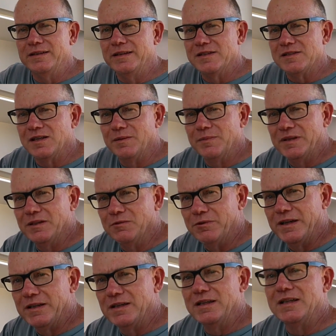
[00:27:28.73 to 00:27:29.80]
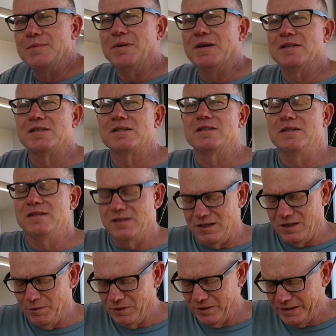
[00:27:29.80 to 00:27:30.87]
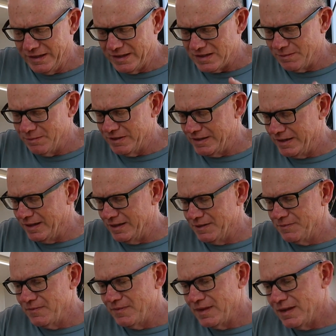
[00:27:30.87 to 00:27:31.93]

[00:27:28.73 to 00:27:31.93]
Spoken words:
there's going to be the red kidney bus. So we're looking at somewhere down